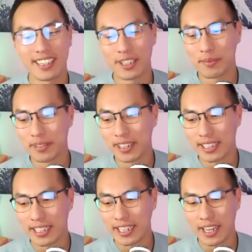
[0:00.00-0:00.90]
Um,
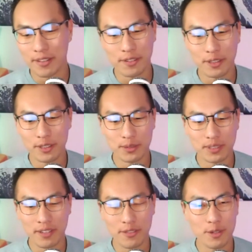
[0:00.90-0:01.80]
and I
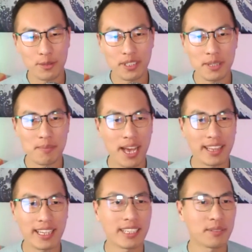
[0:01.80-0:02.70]
feel really
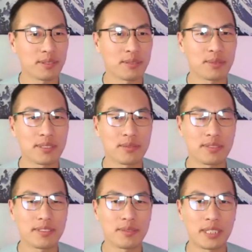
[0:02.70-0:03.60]
bad that we
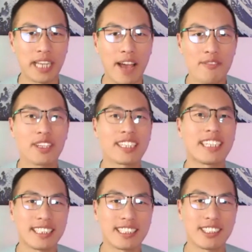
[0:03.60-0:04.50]
haven't
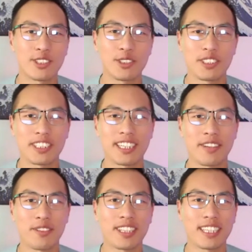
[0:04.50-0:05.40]
connected sooner. And I
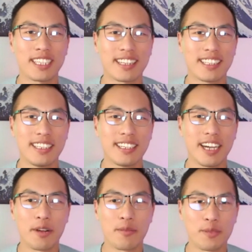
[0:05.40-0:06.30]
feel like
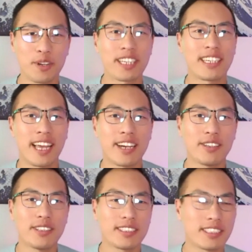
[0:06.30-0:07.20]
right
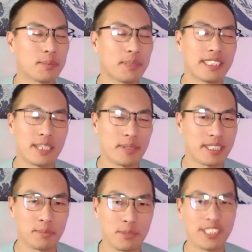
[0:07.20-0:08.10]
now this pandemic
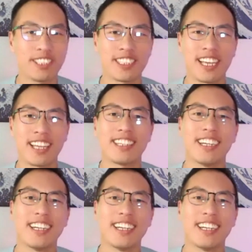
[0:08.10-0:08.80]
has put us together,